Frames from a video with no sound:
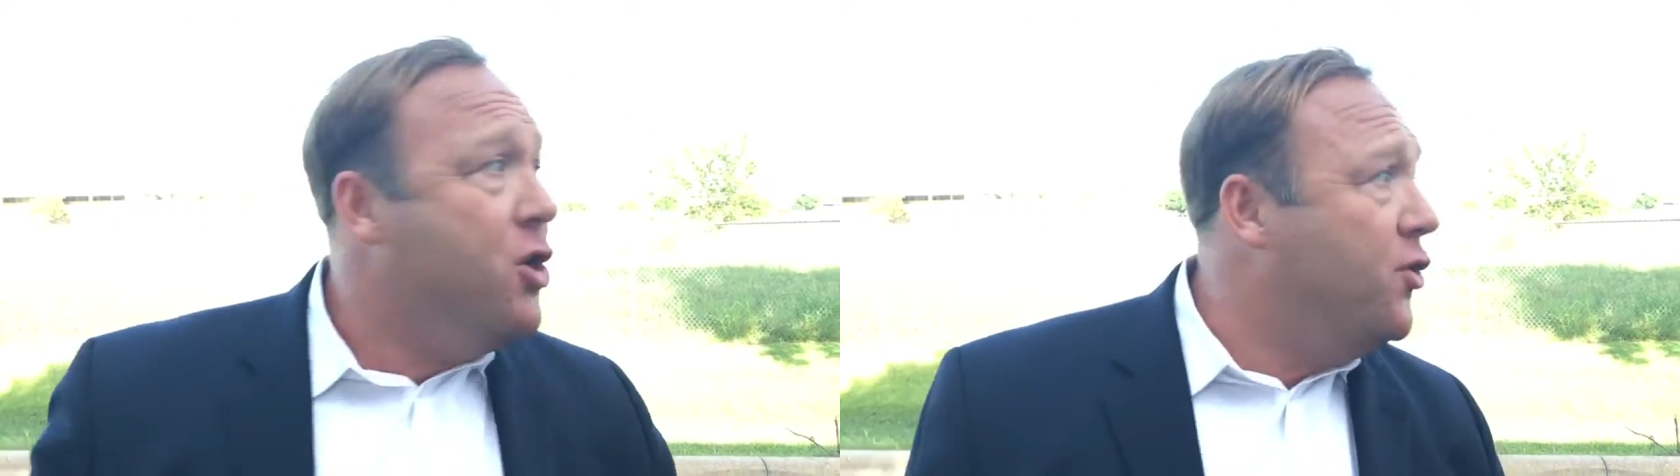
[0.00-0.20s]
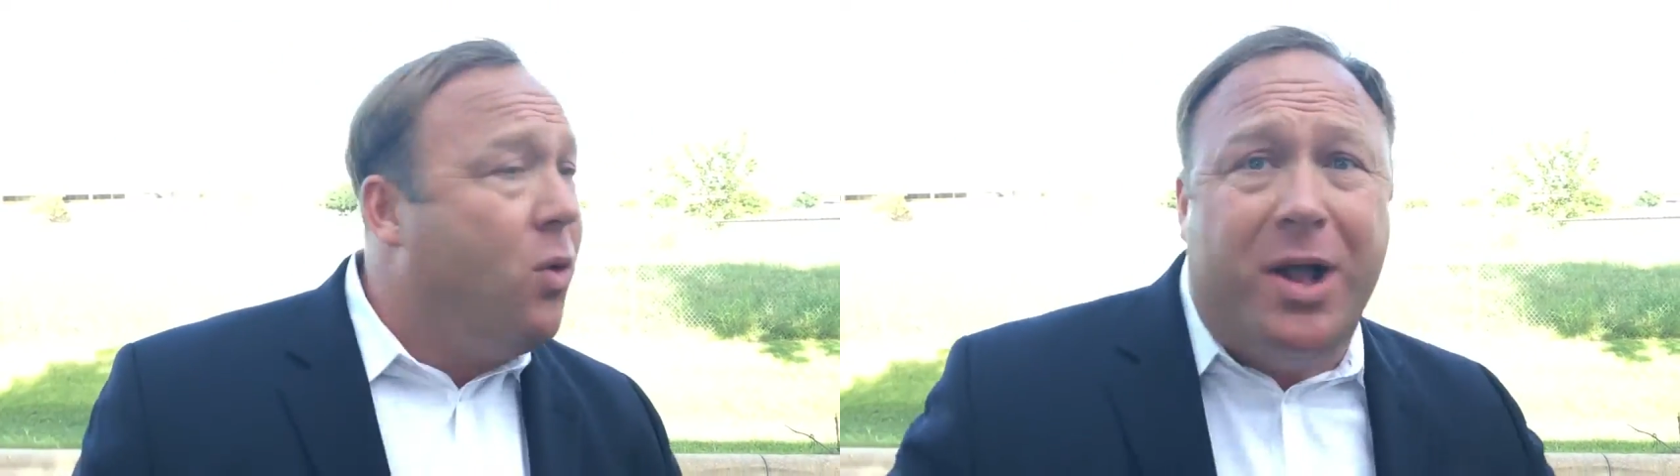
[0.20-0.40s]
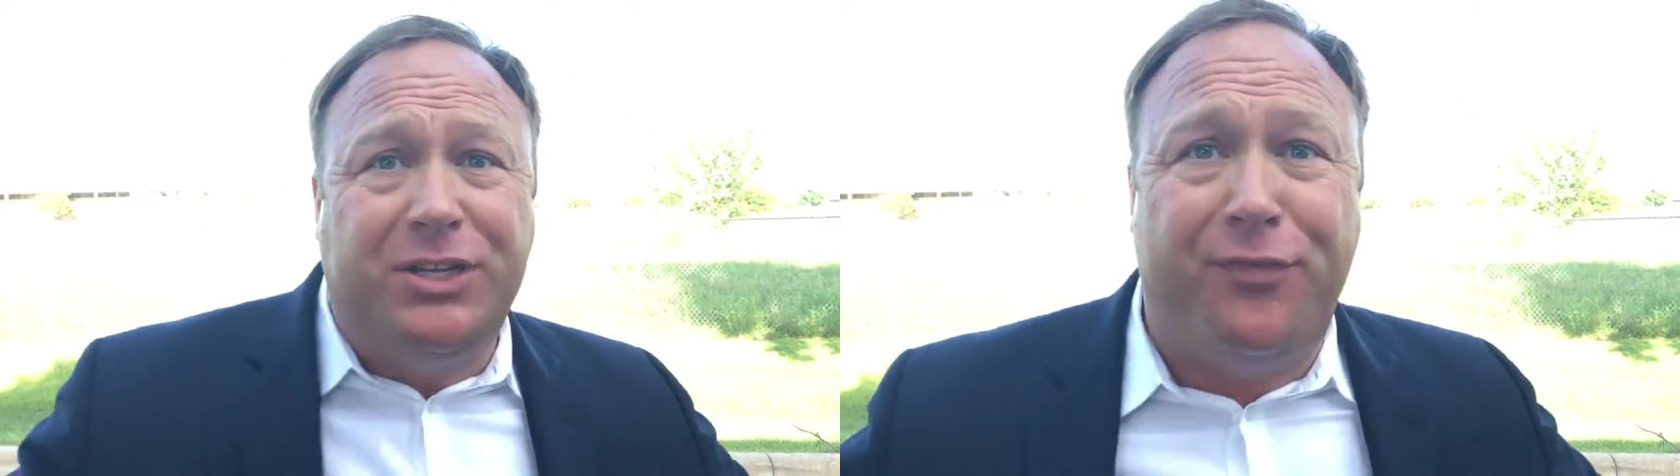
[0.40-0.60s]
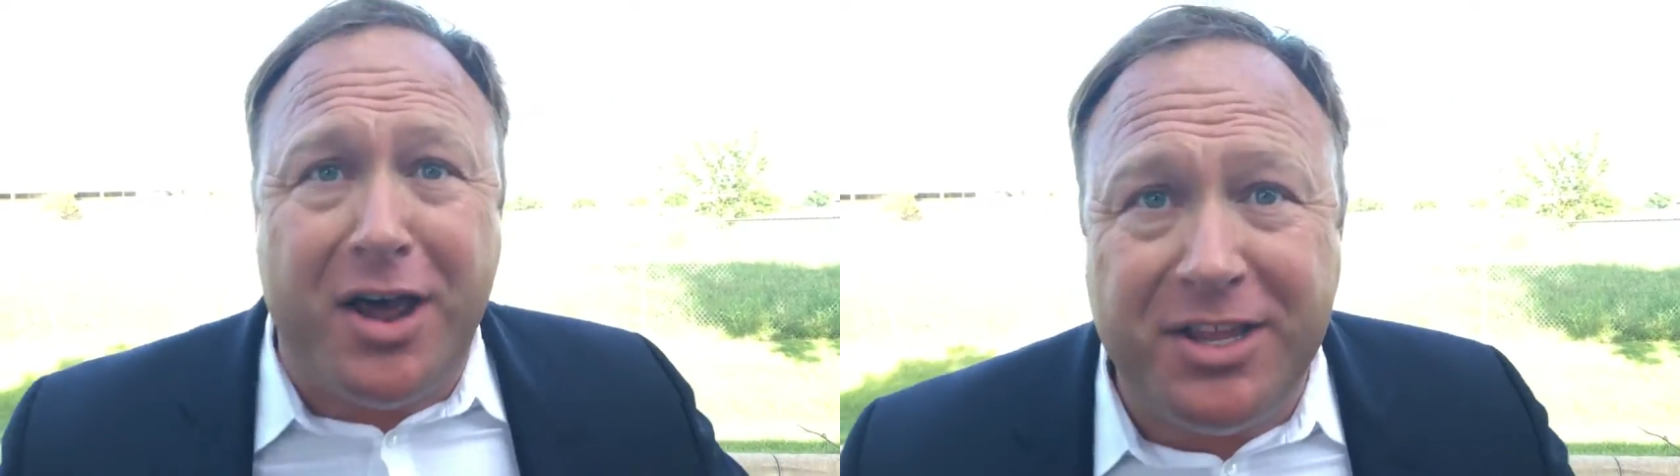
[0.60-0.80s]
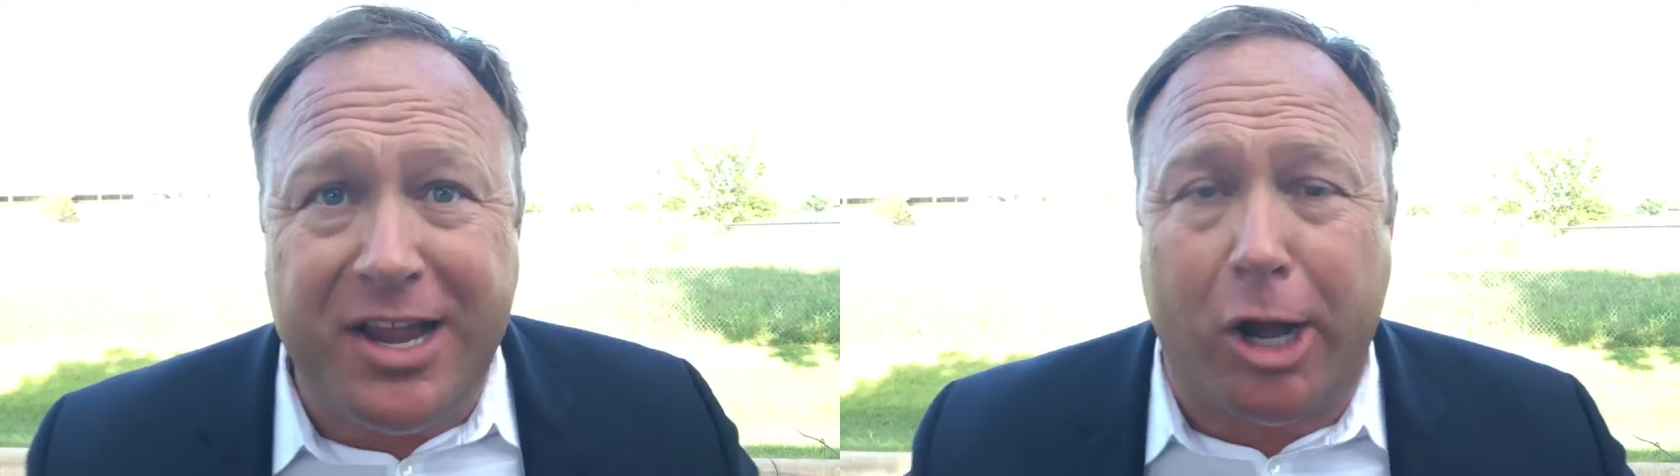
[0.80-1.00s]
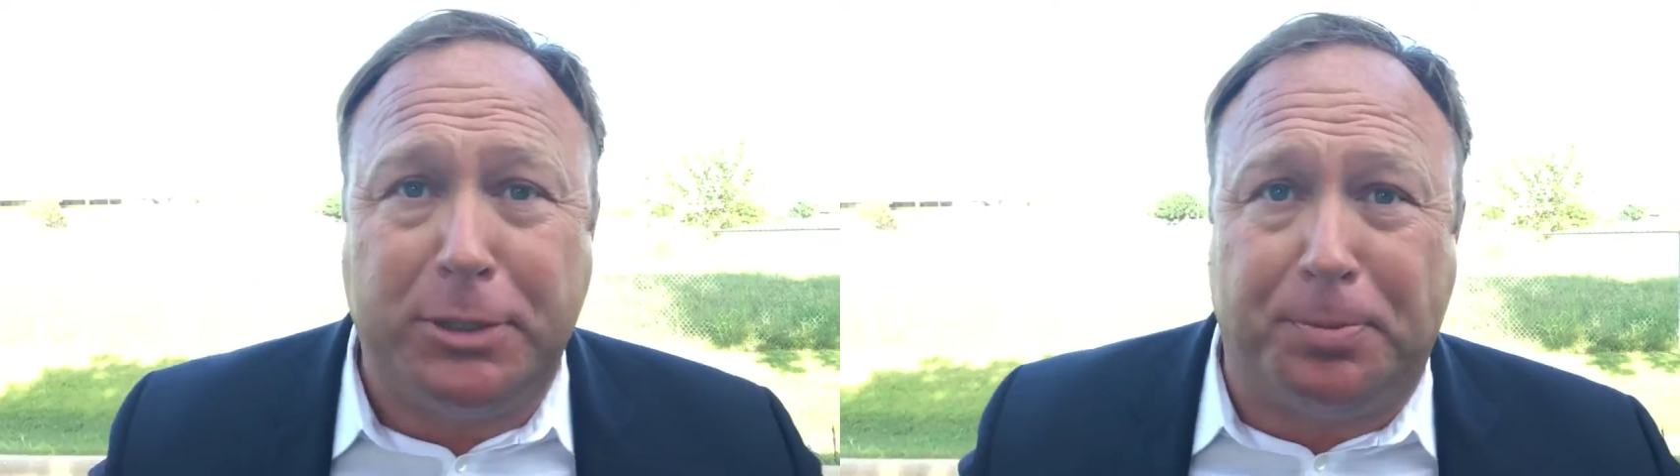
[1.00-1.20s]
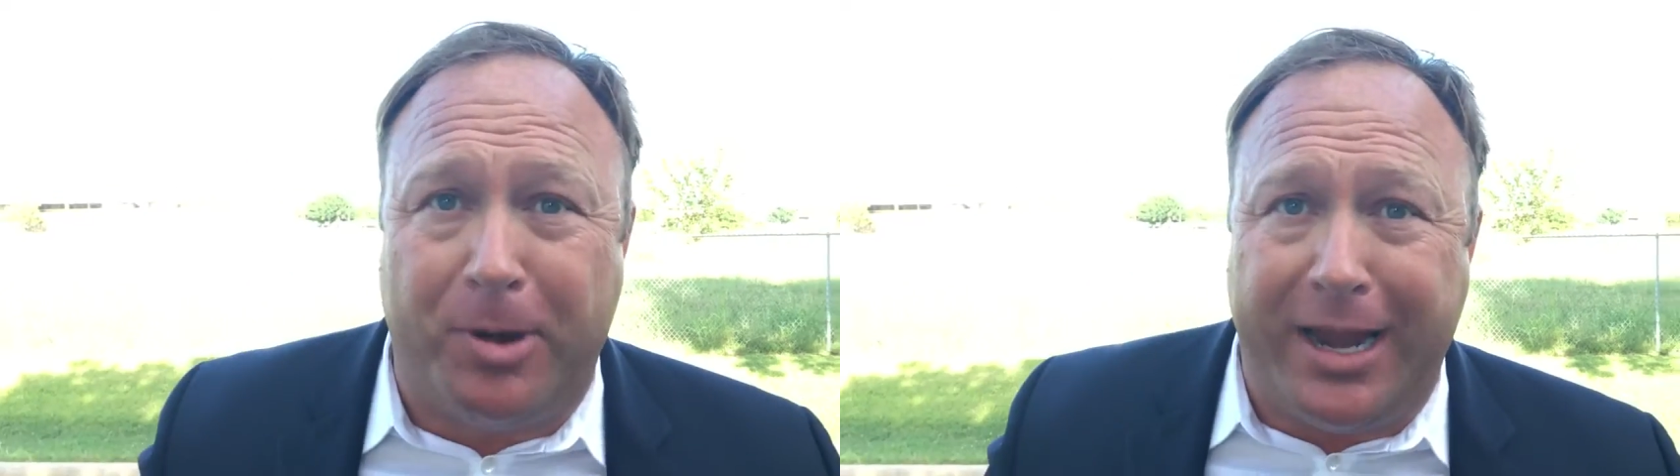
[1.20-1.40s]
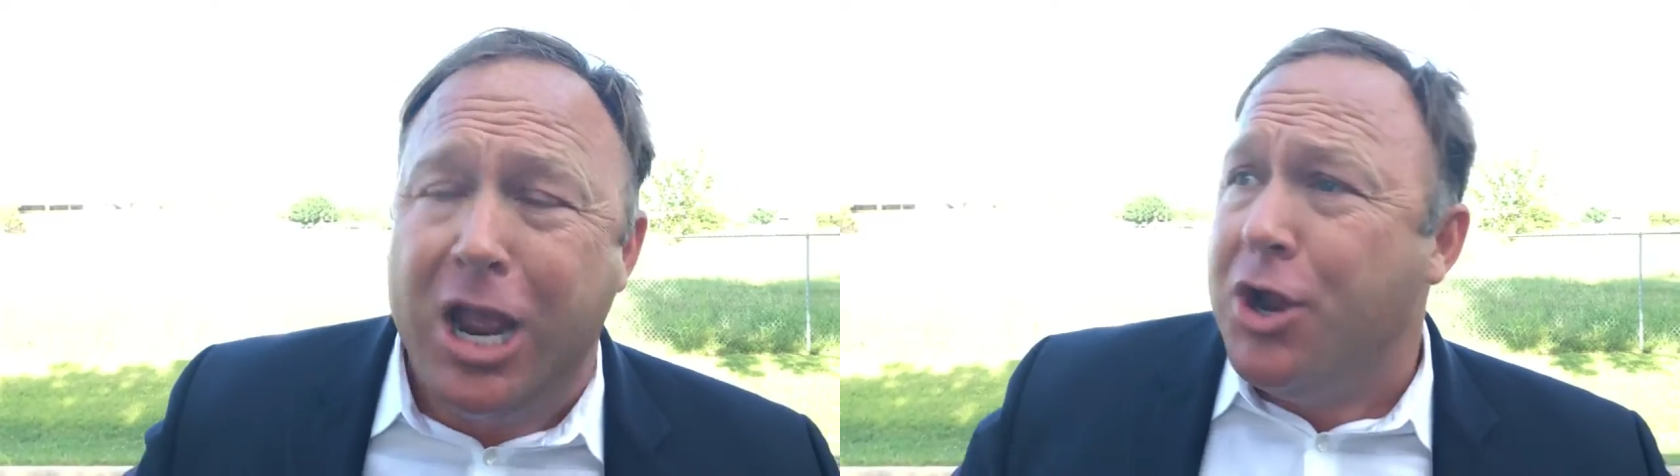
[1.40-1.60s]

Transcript: You're the ones funding the Arab Spring.